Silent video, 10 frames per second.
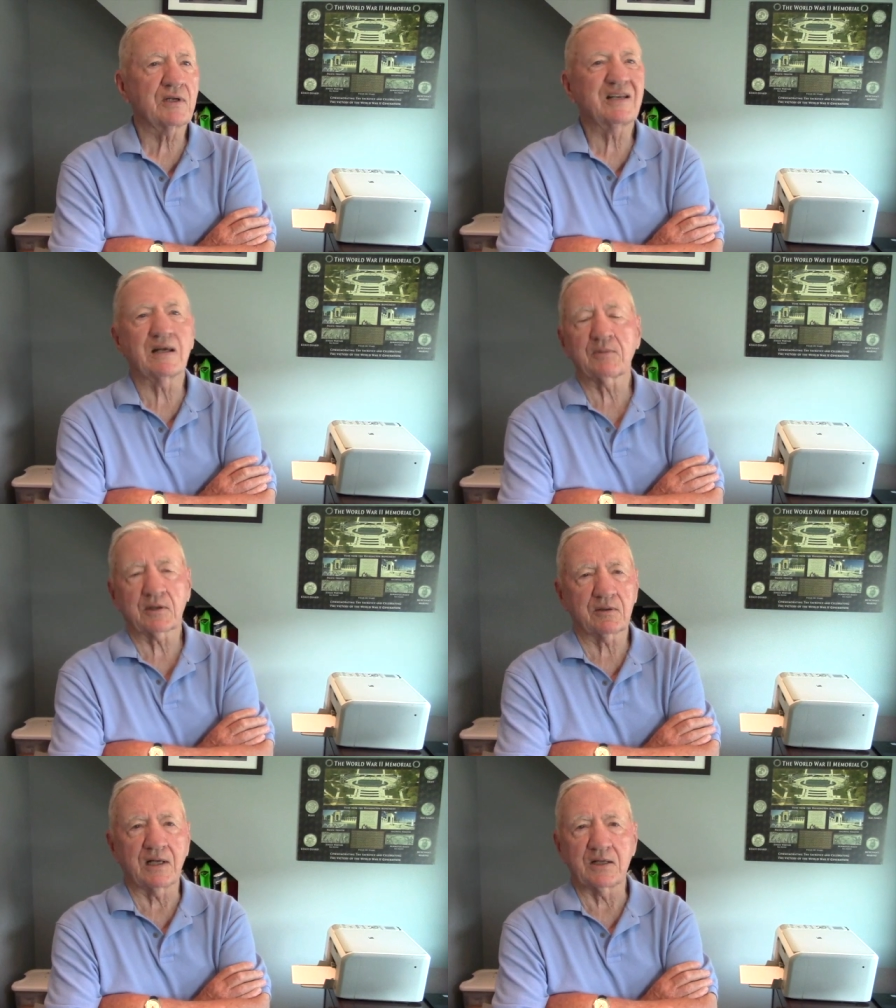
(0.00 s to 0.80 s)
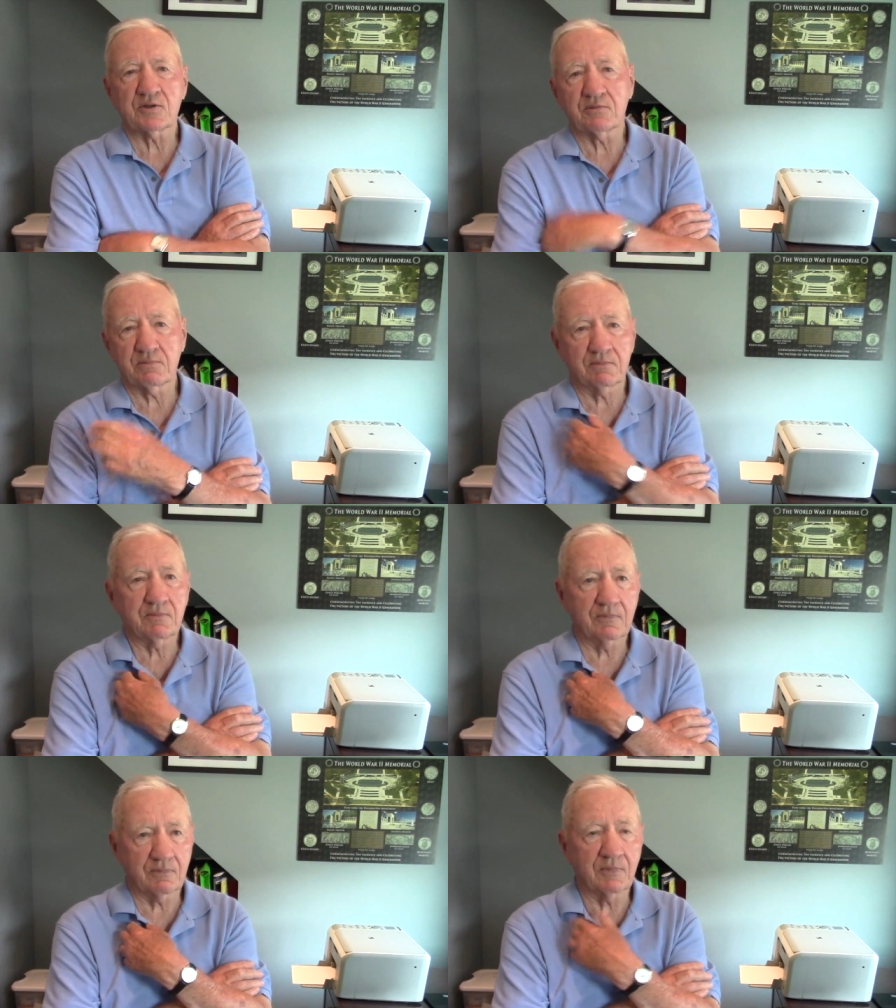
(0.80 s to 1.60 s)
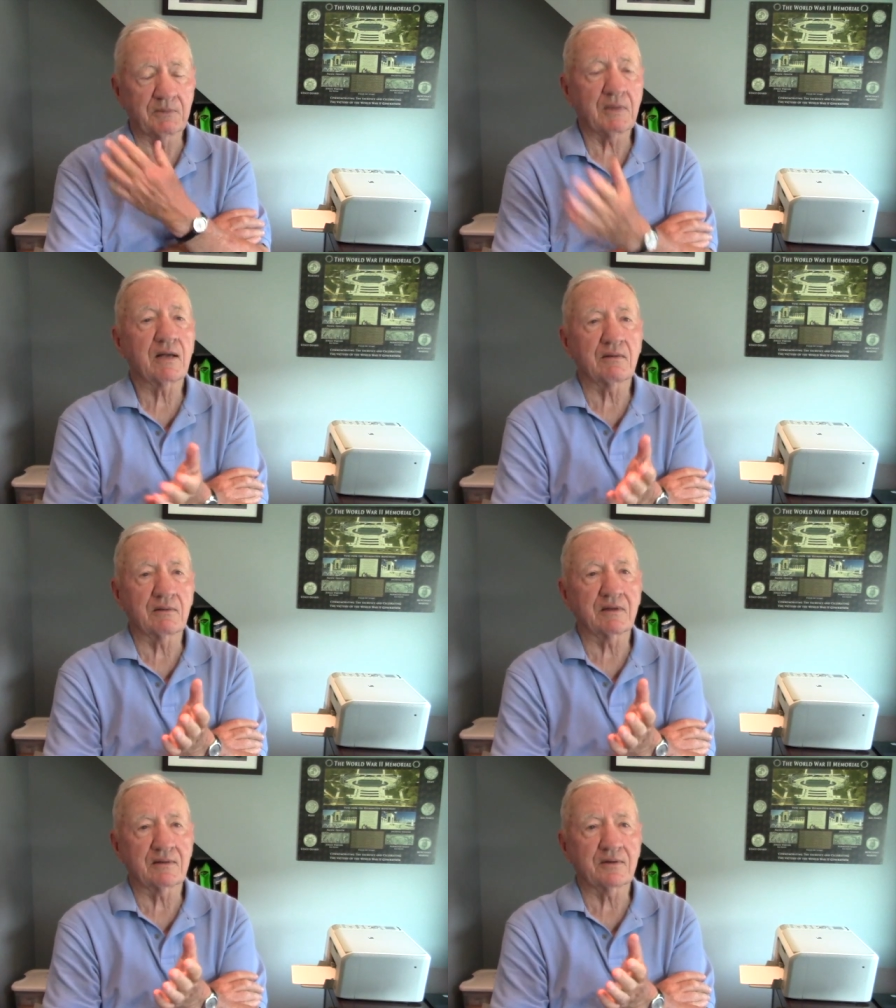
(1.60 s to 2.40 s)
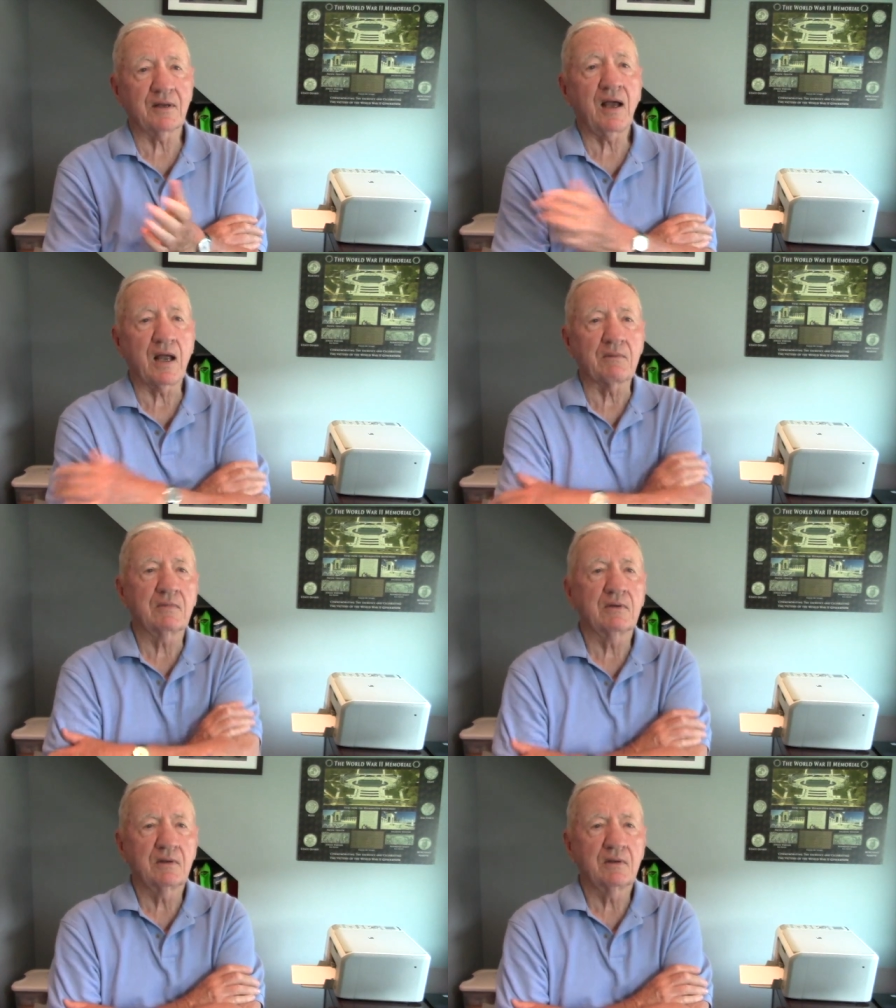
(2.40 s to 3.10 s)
Democrats, I mean, my, at the time,